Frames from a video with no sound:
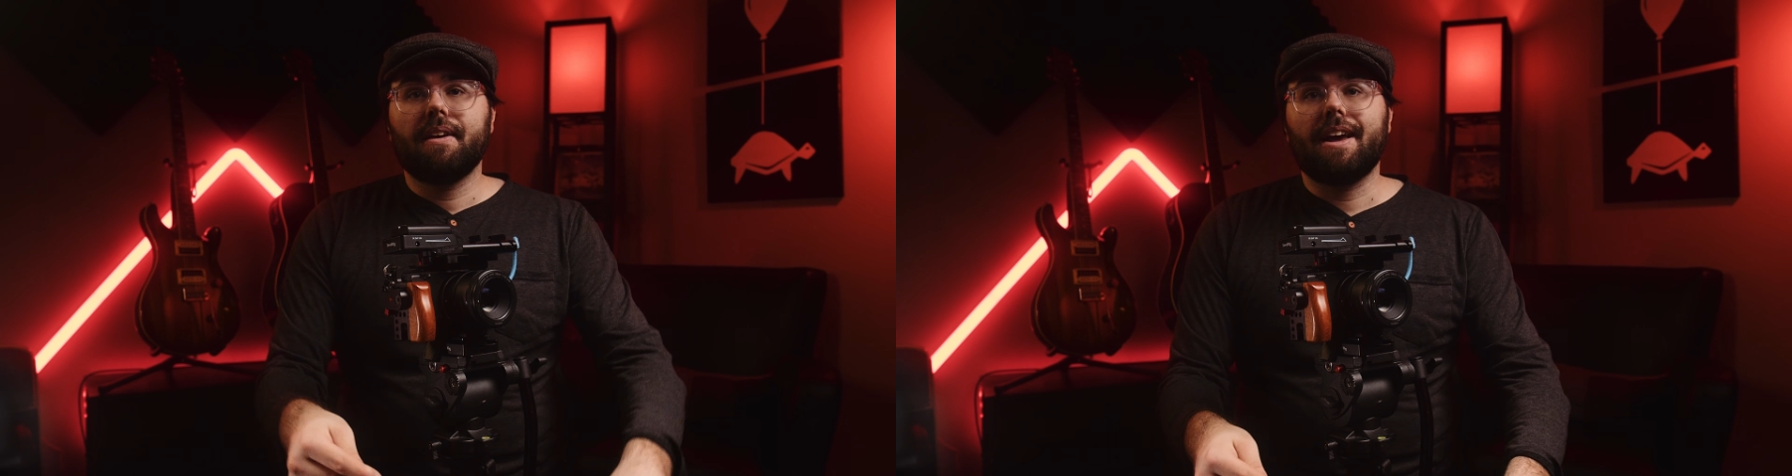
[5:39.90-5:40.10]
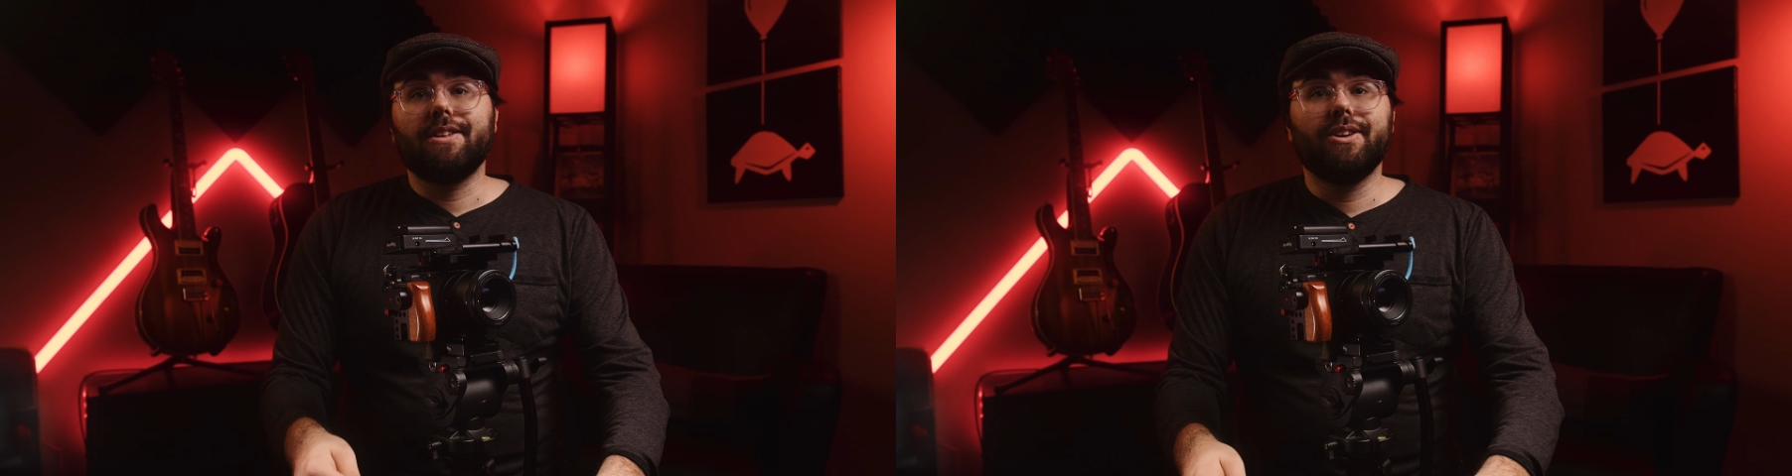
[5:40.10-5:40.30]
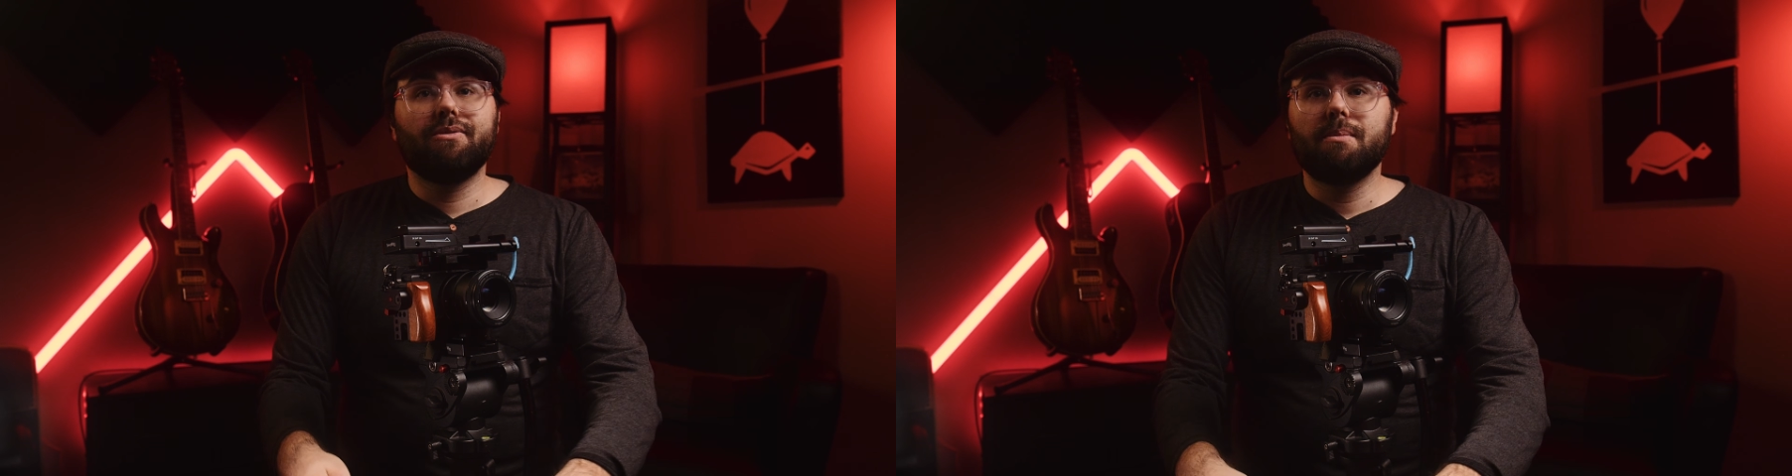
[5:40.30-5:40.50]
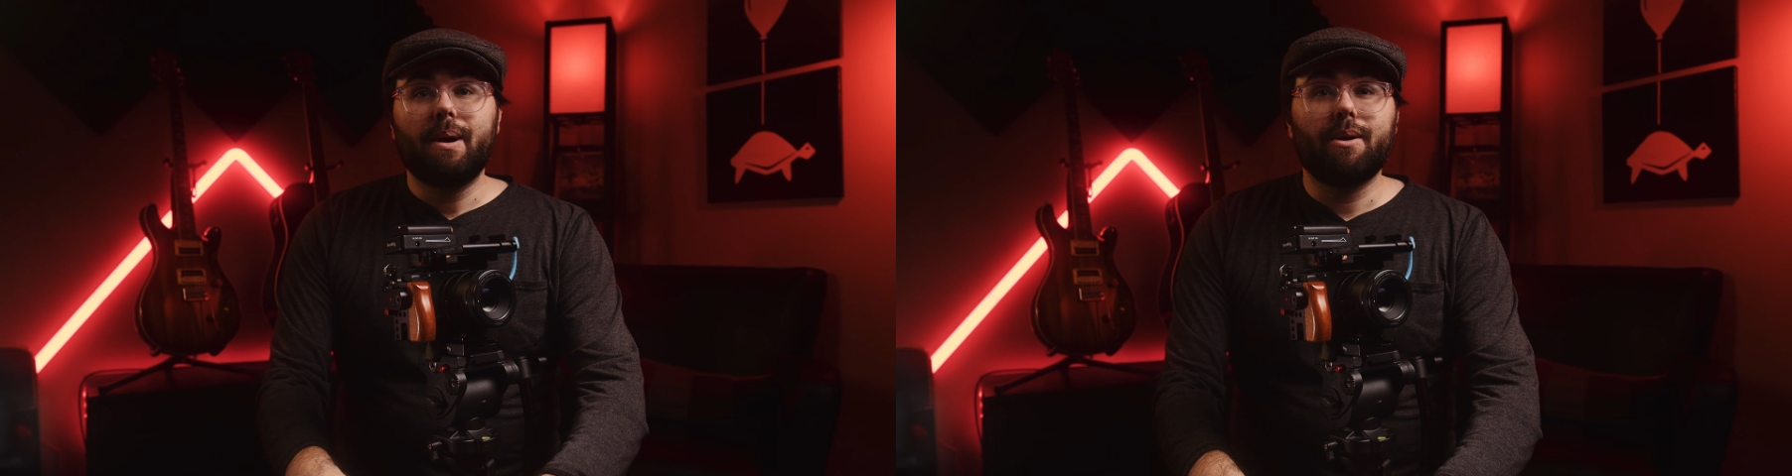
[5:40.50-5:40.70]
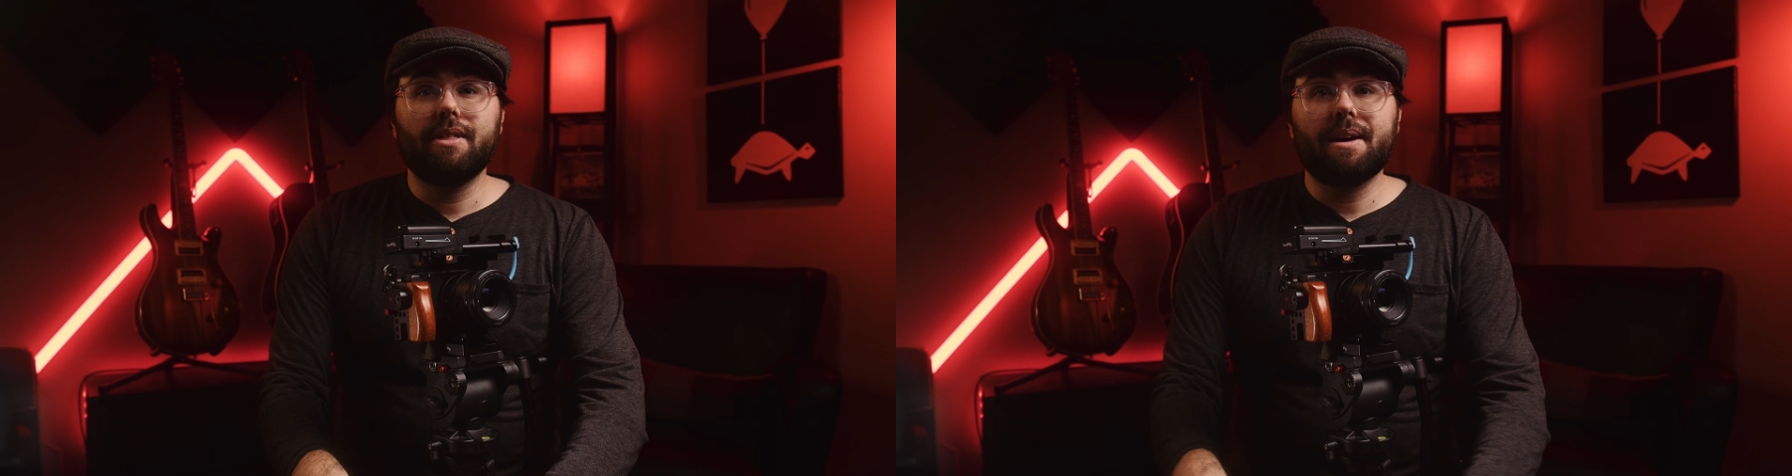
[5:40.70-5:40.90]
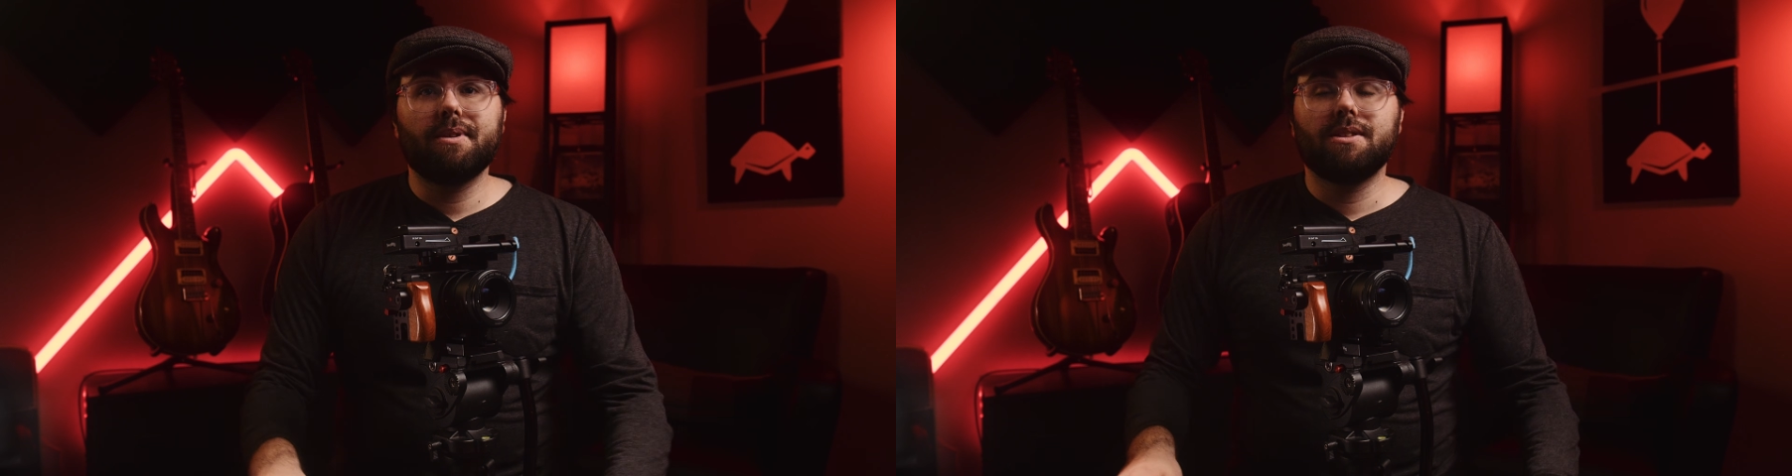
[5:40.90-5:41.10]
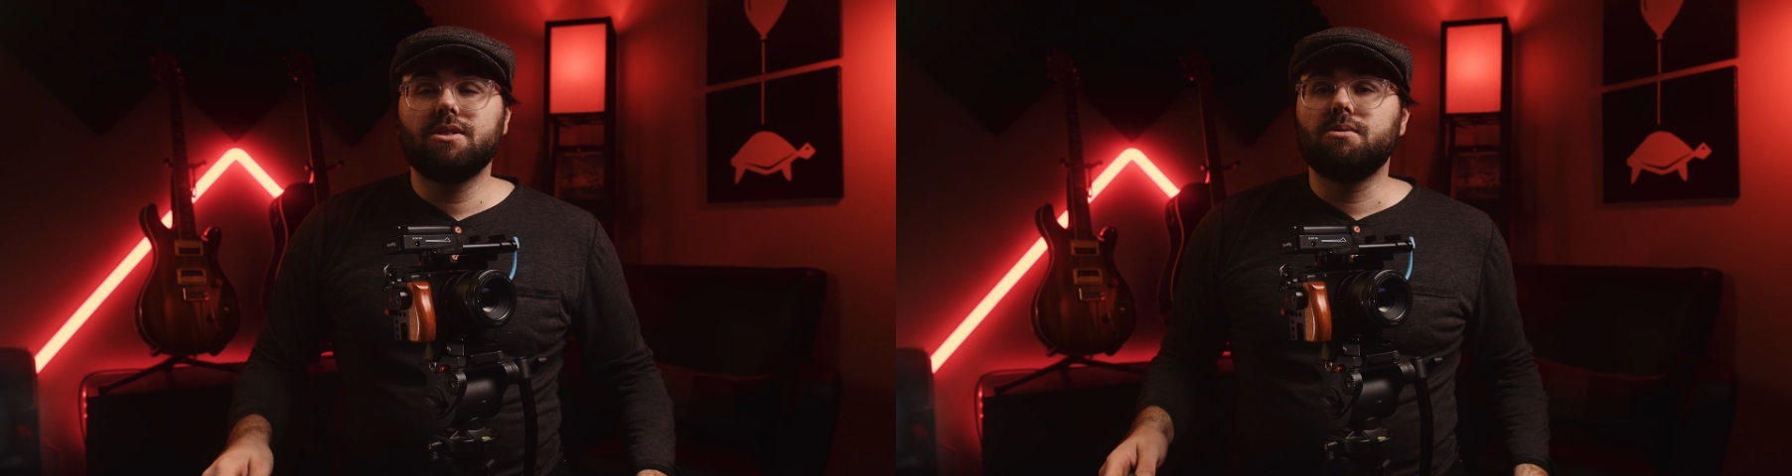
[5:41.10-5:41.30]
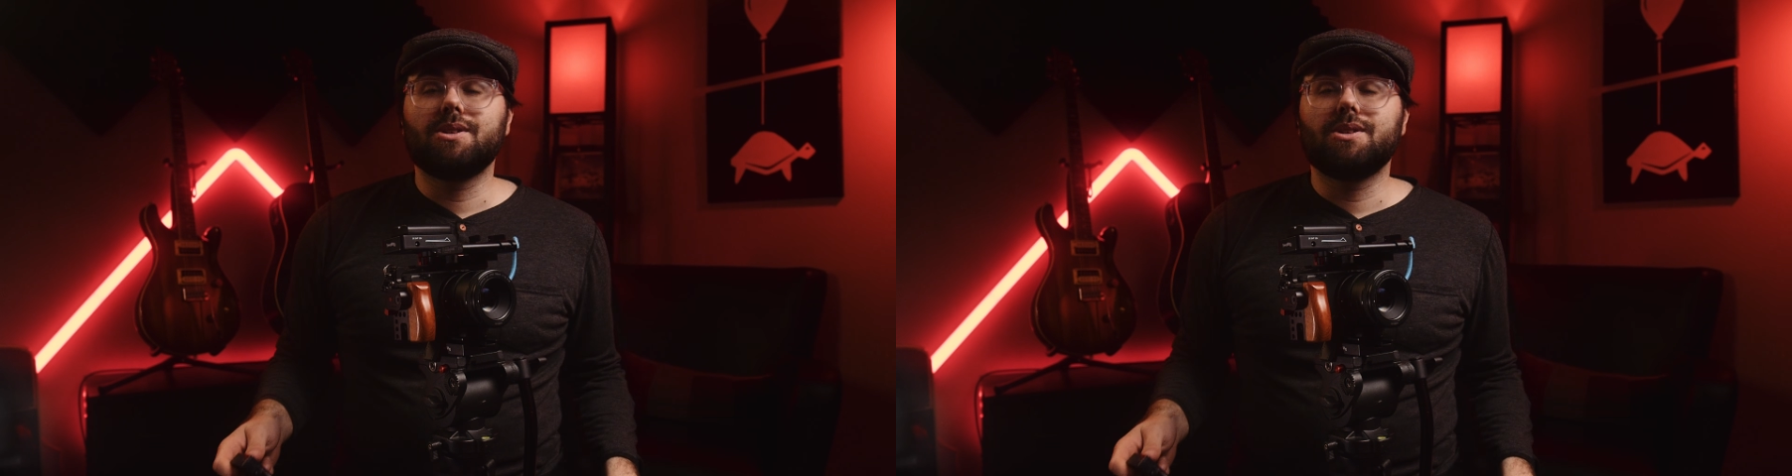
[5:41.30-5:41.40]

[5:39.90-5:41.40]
and you can run power that way too.